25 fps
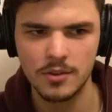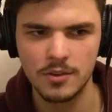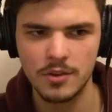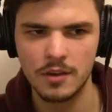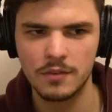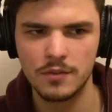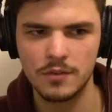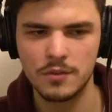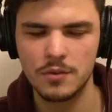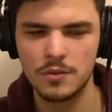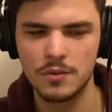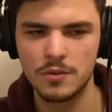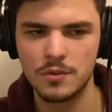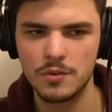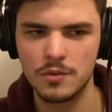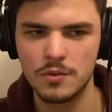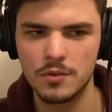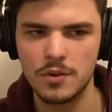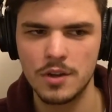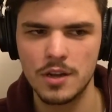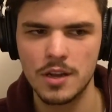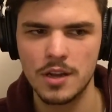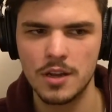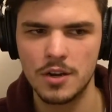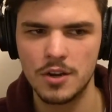You have
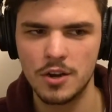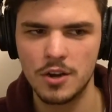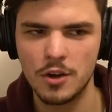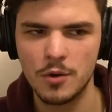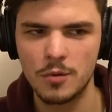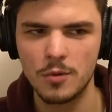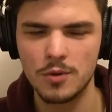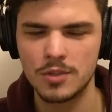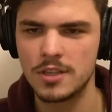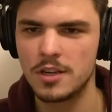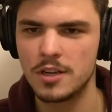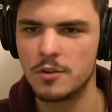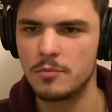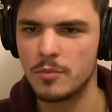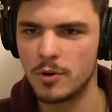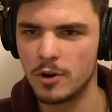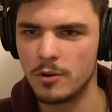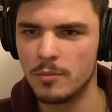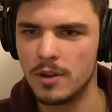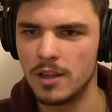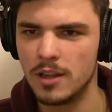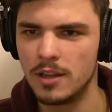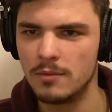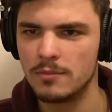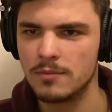to know what's their
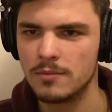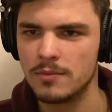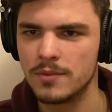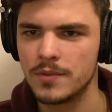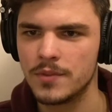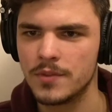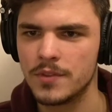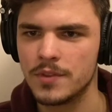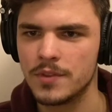problem,